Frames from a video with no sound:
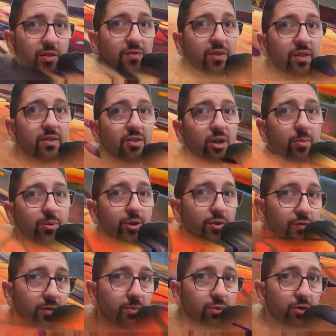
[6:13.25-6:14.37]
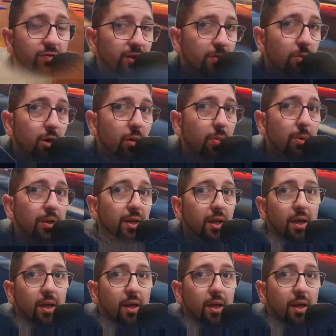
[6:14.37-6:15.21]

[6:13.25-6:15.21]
It stops you from drifting properly,